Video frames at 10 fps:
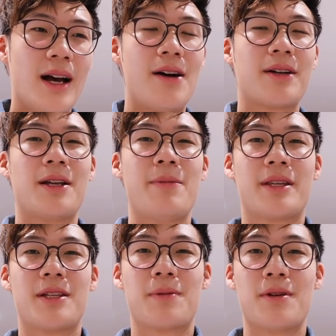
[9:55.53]
How can I
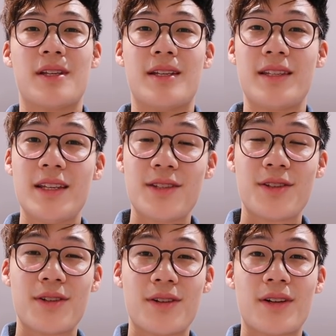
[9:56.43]
make this process
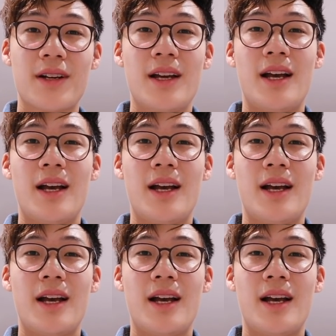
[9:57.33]
easier?